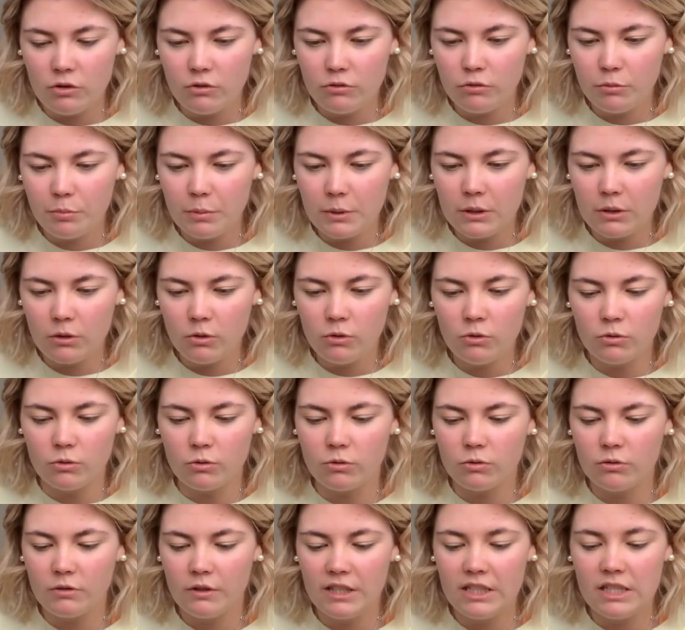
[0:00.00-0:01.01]
opened, oh,
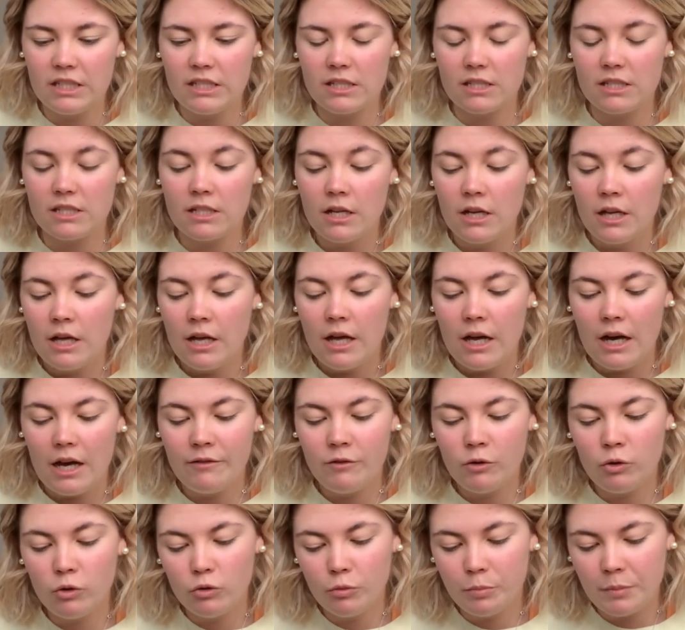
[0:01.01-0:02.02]
these. I've
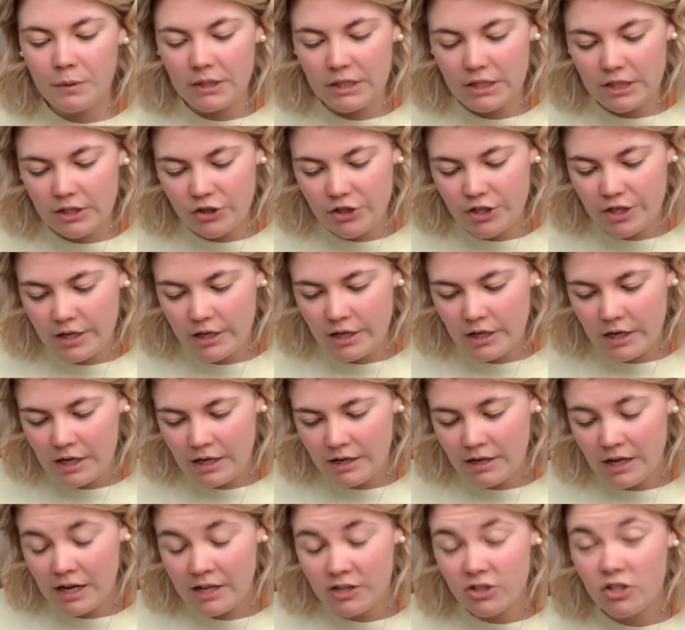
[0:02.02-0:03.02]
not opened these yet. I
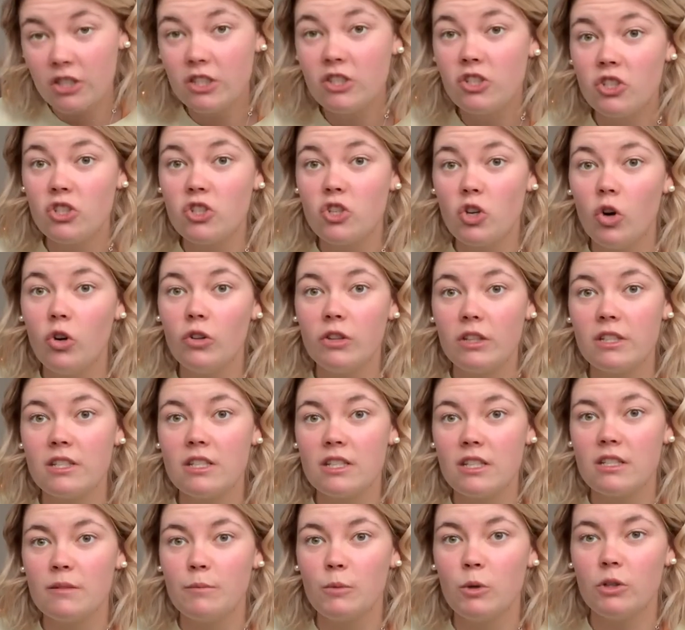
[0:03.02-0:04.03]
actually just got
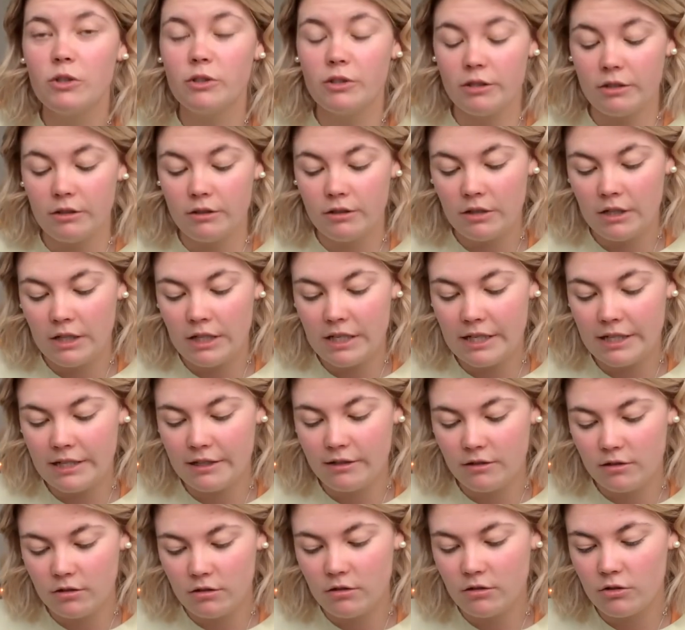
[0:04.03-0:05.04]
this morning and I
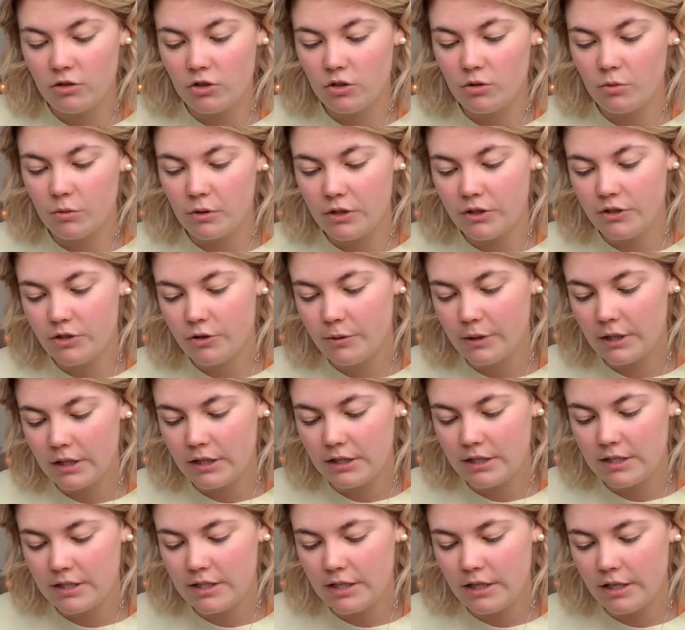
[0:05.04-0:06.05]
just wanted to quickly
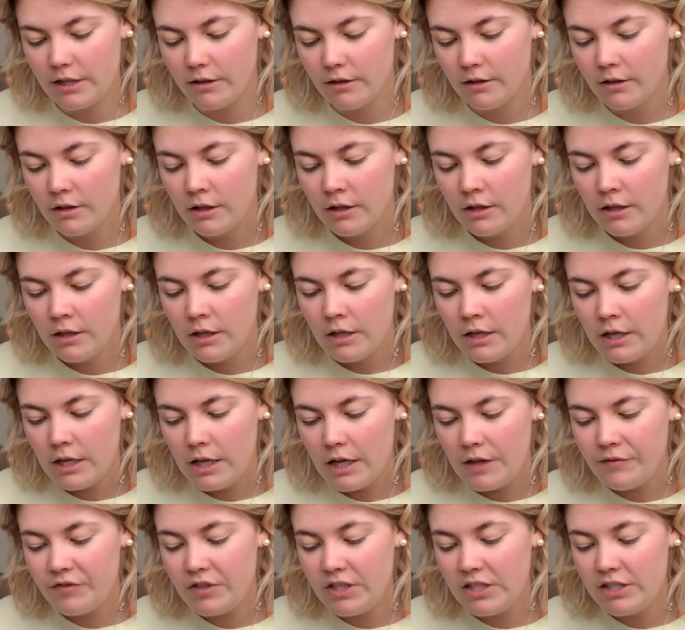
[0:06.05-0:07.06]
see.
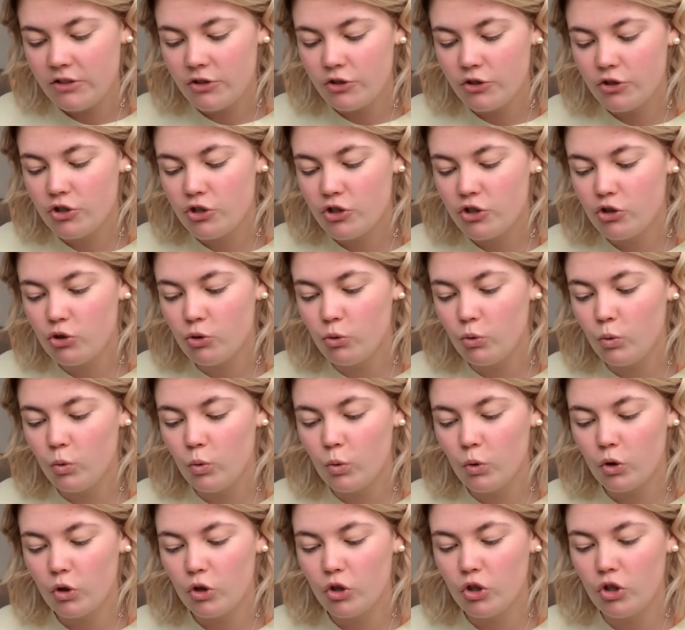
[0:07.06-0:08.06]
These are so
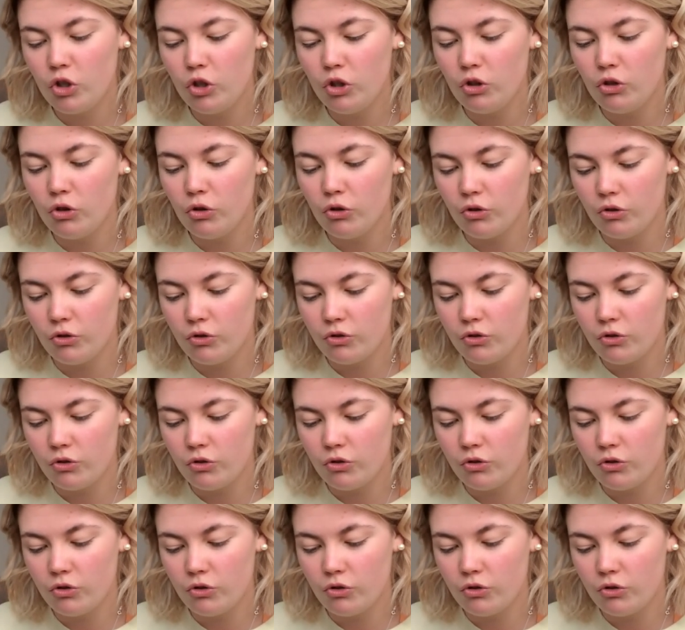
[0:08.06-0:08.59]
cute.